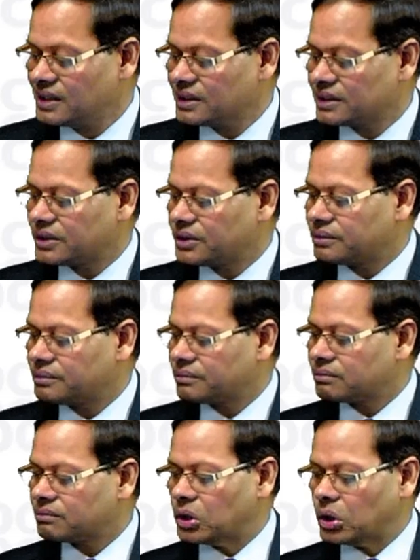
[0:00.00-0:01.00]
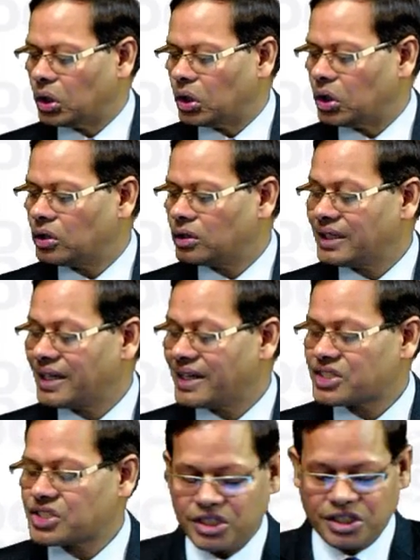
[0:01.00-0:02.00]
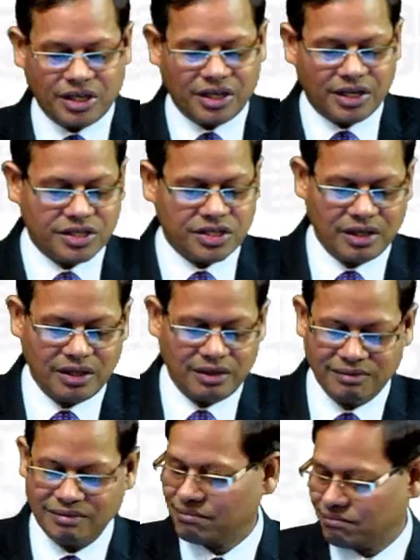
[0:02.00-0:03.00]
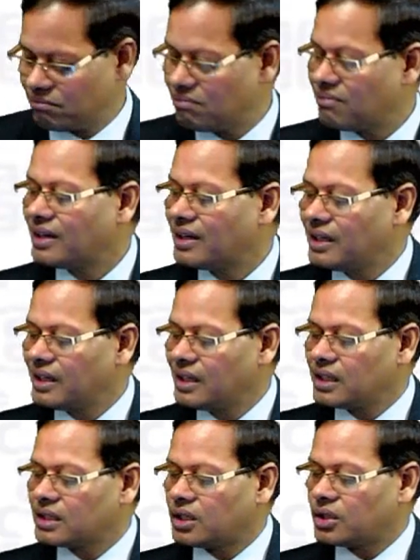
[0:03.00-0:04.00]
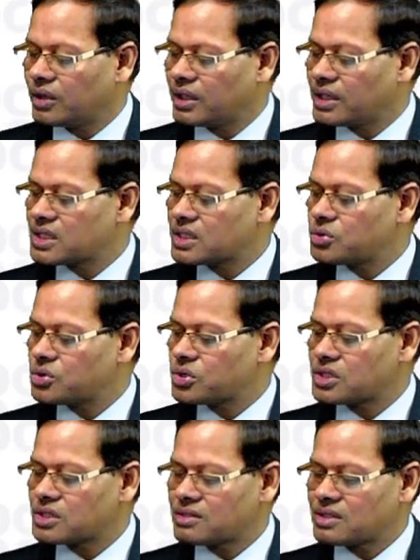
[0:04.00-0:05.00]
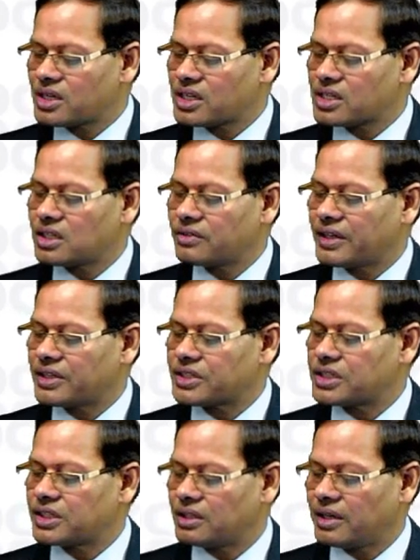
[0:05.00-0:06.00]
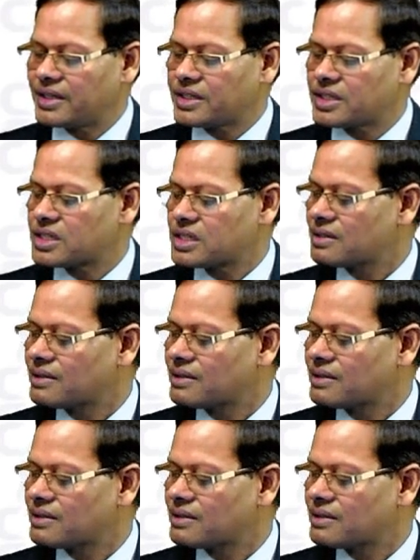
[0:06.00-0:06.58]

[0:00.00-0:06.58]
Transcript: So, electricity generation. Na? Third one is goods generation of electricity, right?